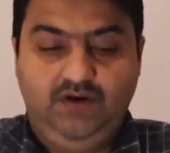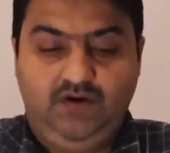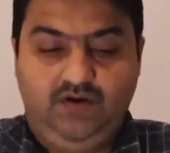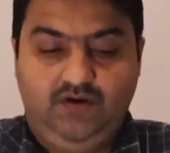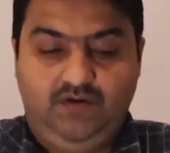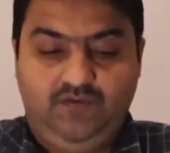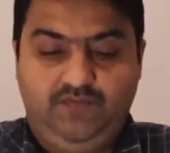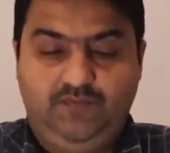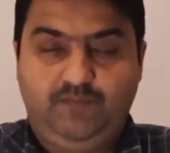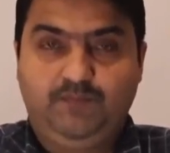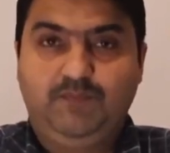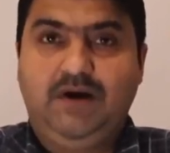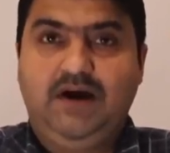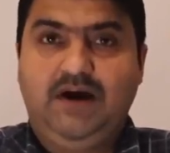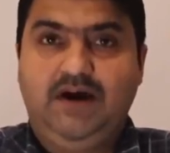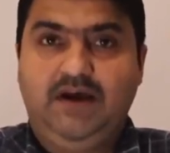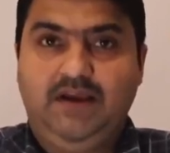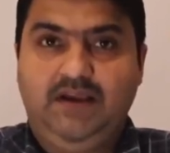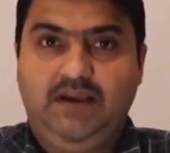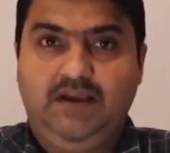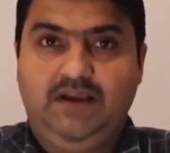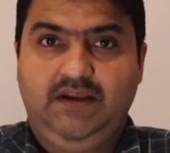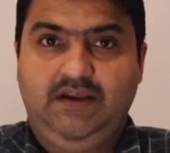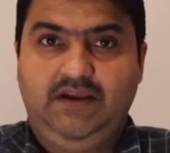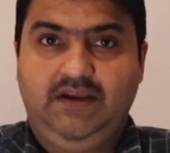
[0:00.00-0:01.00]
of
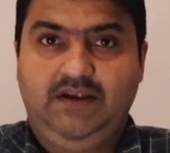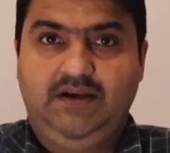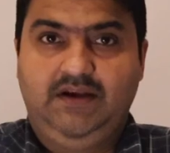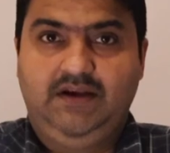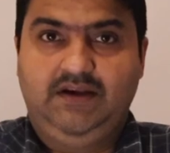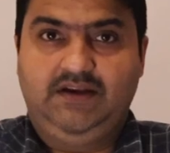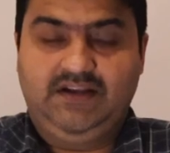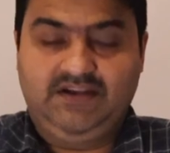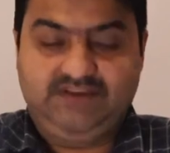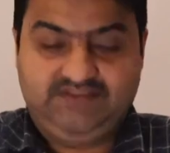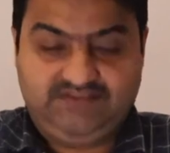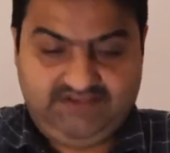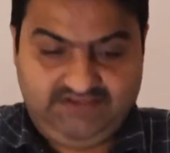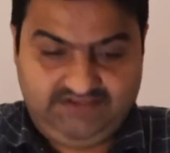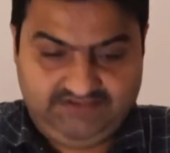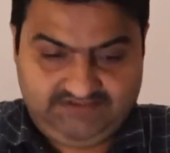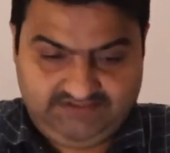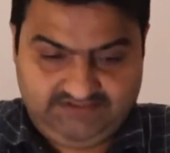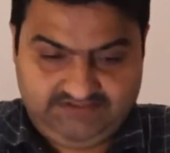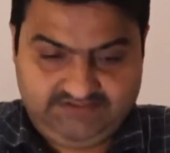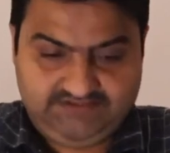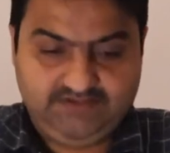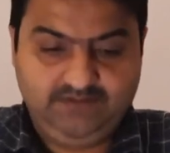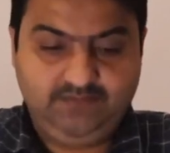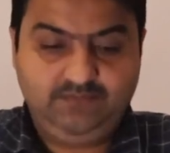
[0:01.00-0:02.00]
my testing
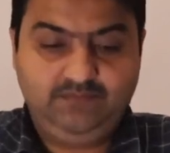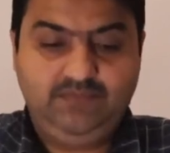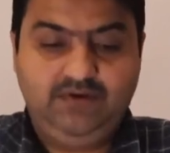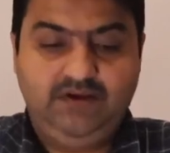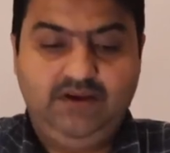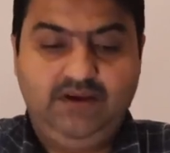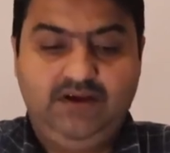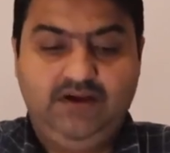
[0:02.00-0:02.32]
system.